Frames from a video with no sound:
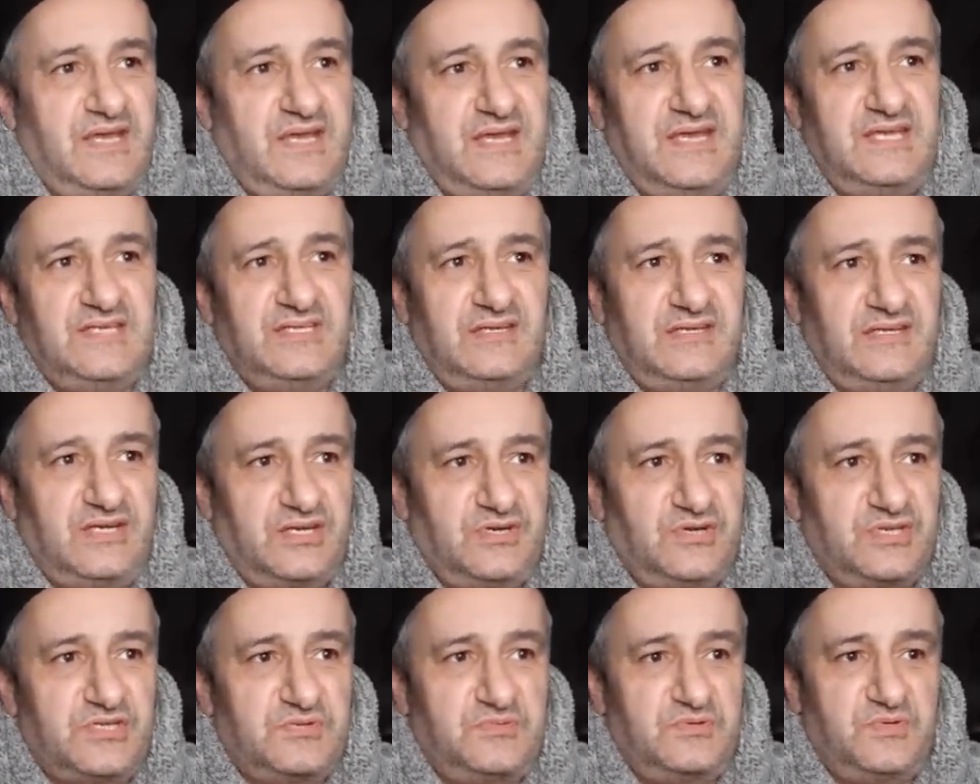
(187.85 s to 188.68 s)
he's like a
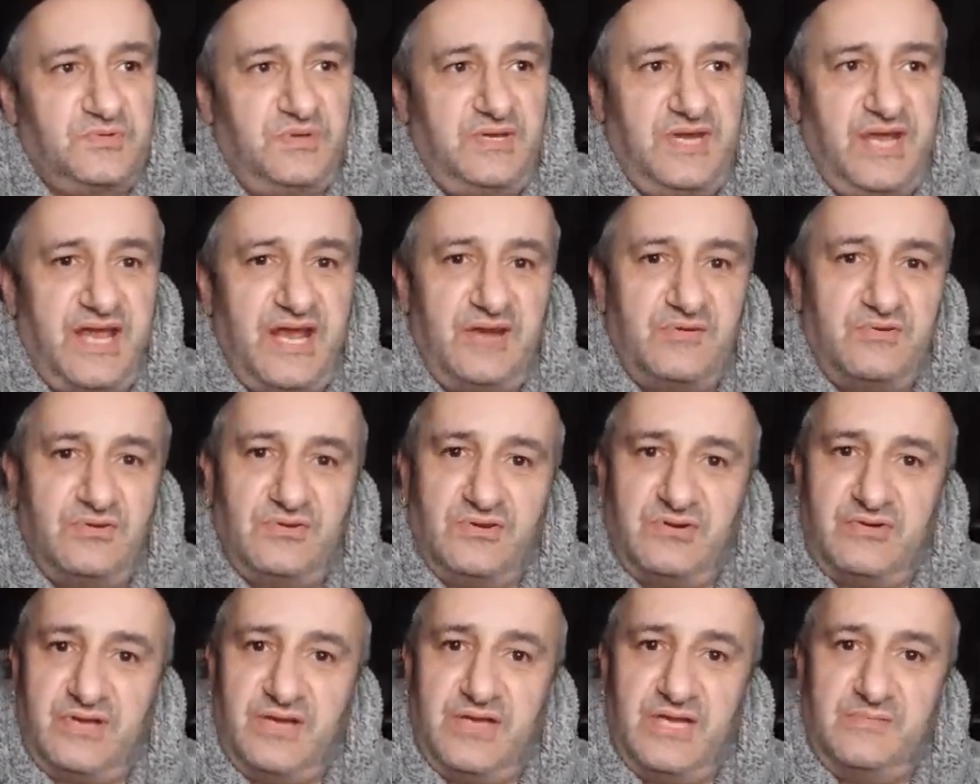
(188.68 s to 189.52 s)
cross between Harold
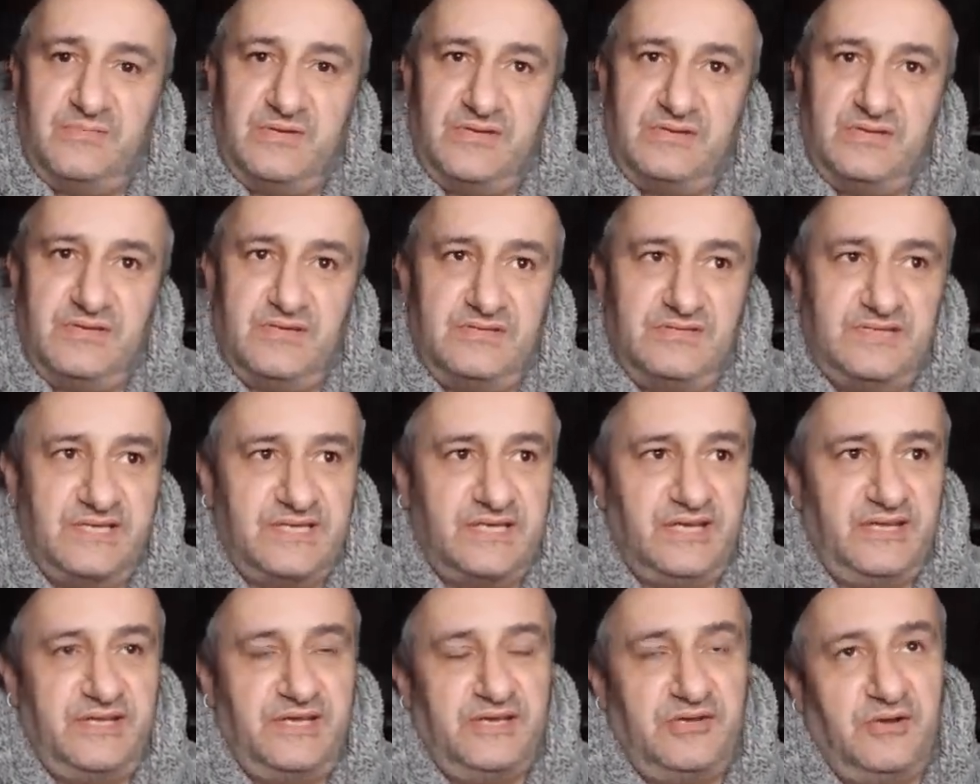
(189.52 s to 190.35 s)
Graham and
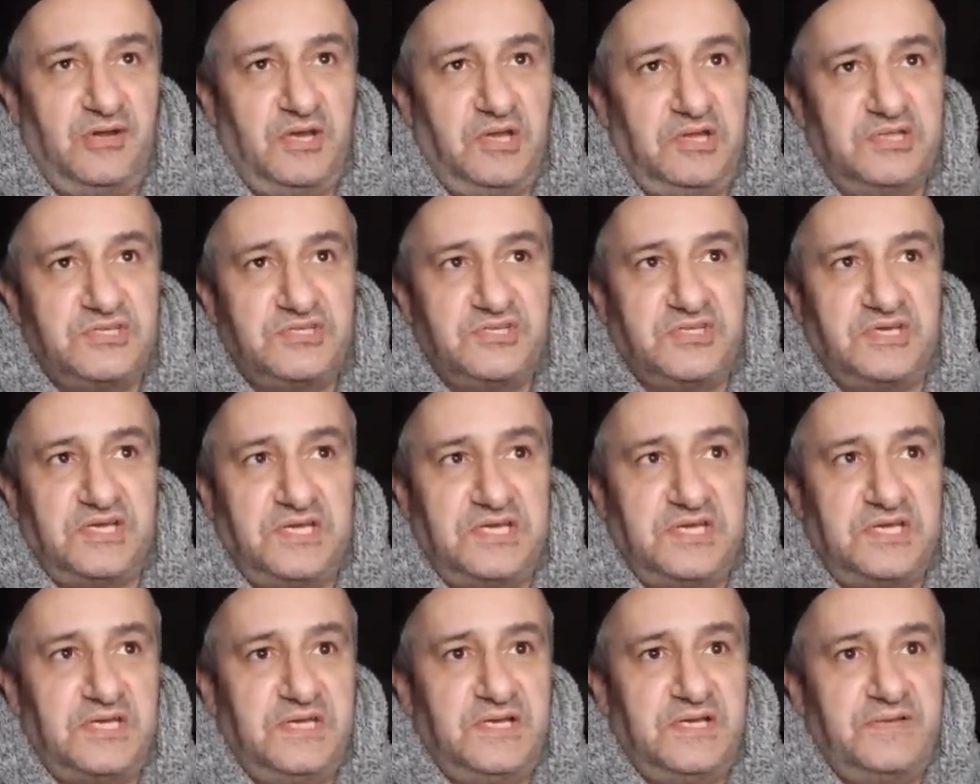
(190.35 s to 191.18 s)
Nicolino Locce.